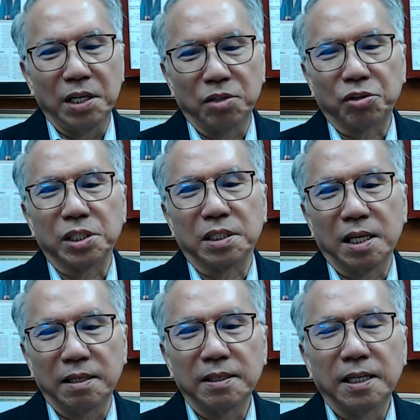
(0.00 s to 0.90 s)

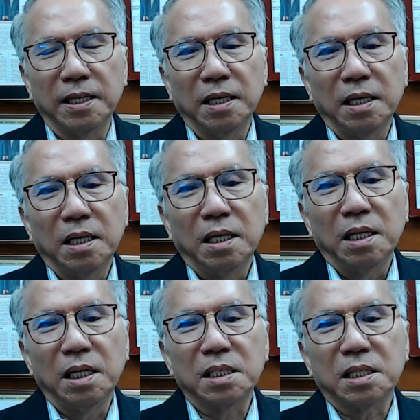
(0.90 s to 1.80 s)
interesting.
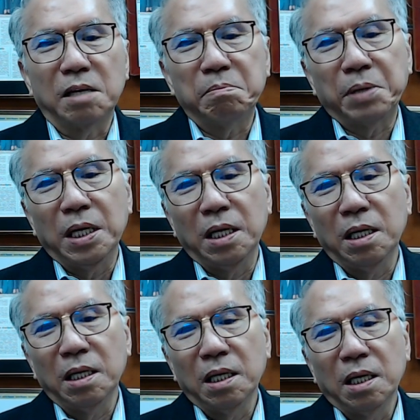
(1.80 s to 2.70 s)
This company,
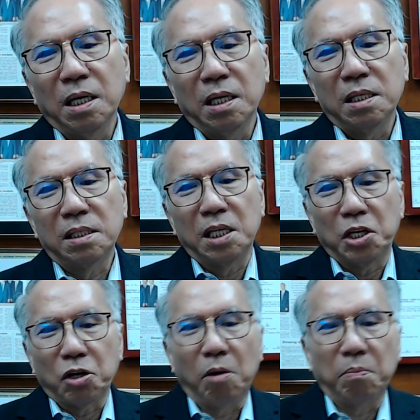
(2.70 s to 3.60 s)
C
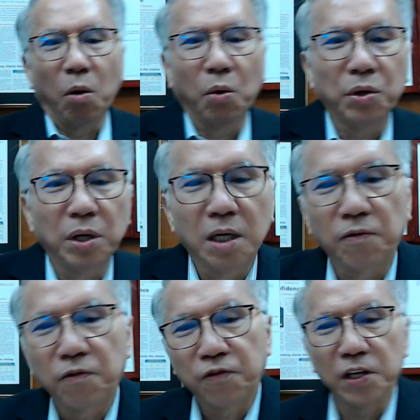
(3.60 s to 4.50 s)
Corp, owned the
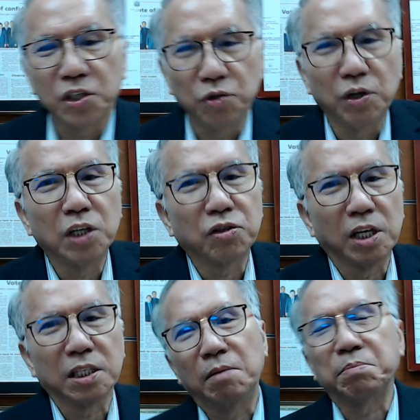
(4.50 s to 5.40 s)
first unit
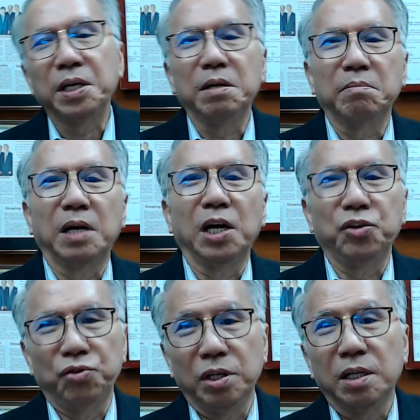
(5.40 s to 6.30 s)
trust company in
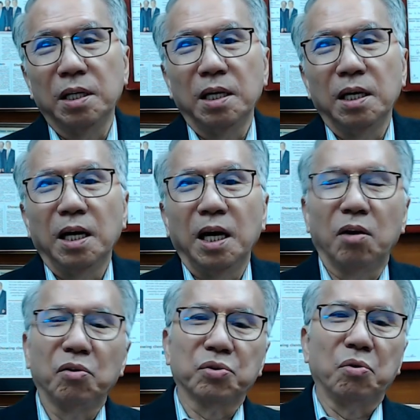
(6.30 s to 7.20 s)
Malaysia, and
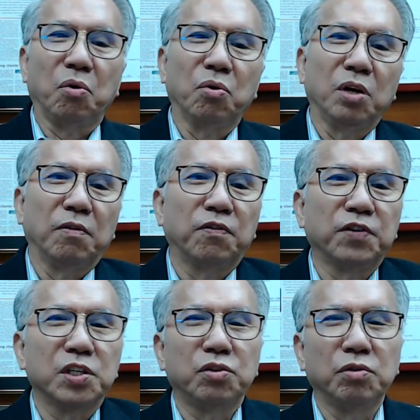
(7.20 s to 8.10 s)
also owned the
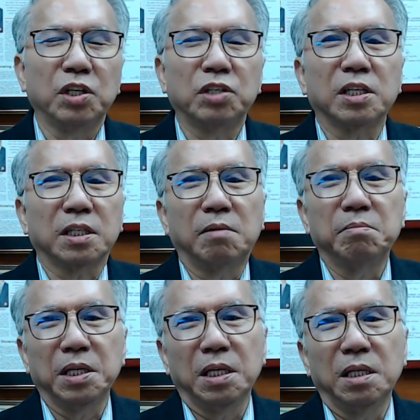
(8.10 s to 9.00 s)
first unit trust
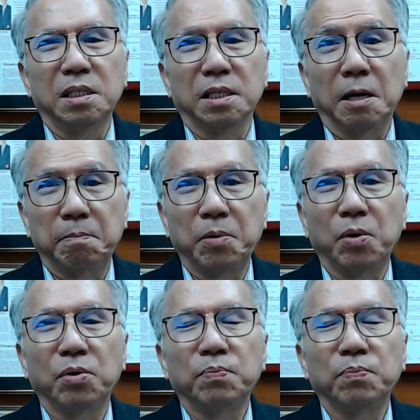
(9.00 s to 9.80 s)
company in Singapore.